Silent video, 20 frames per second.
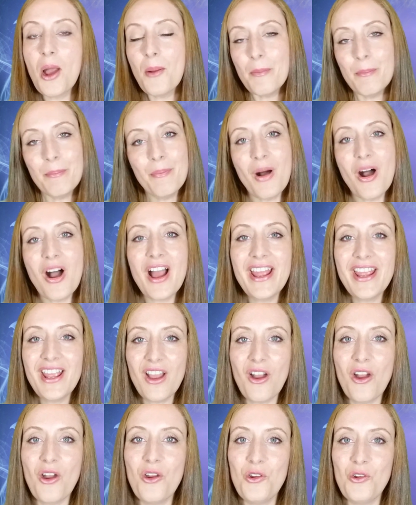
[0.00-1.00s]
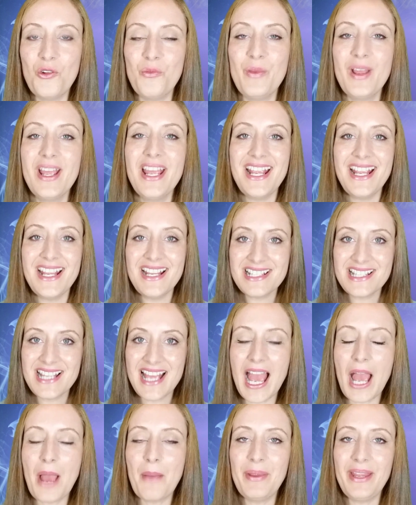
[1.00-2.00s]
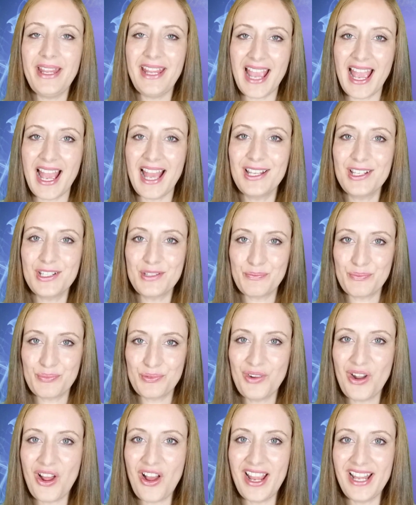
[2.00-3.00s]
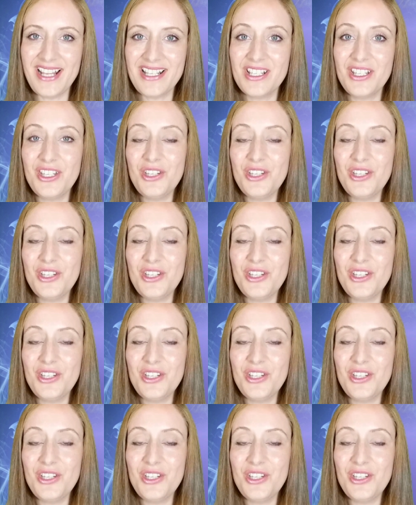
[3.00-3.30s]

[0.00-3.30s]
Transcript: my home is happy and bright.